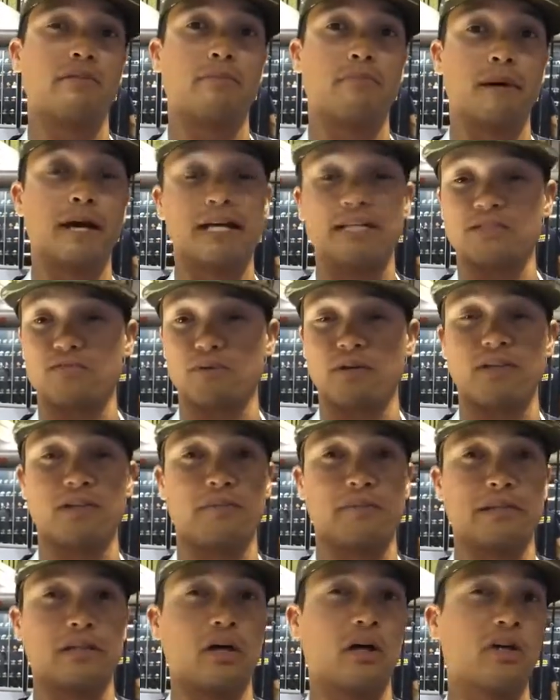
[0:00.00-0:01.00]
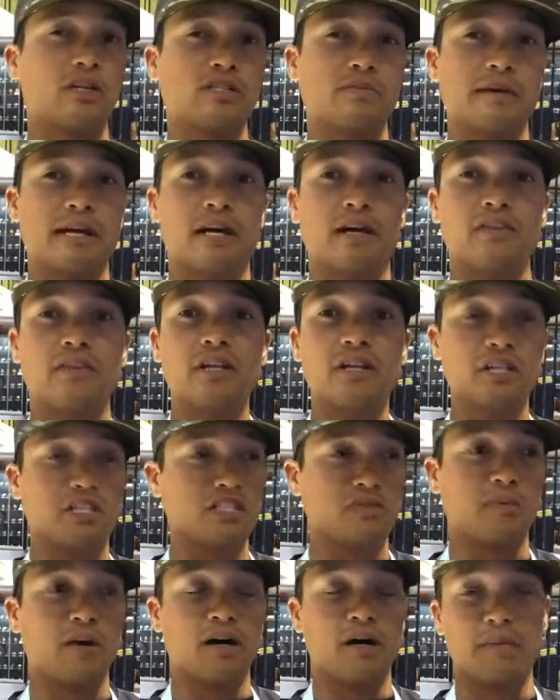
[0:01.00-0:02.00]
bites, whether it be largemouth,
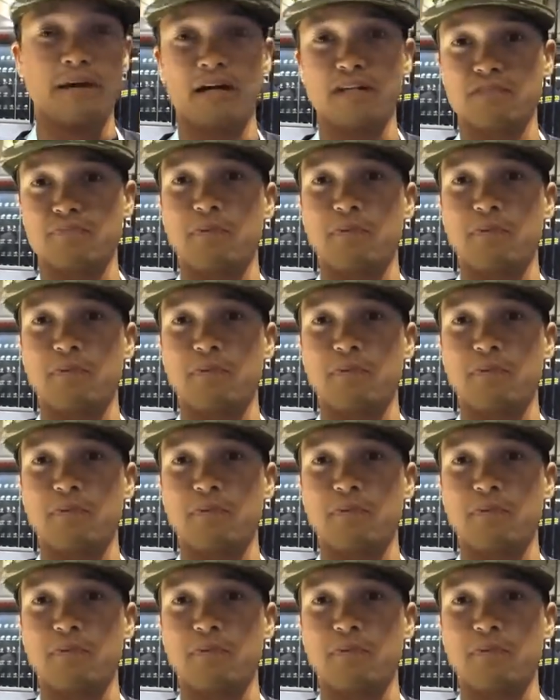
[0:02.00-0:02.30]
smallmouth,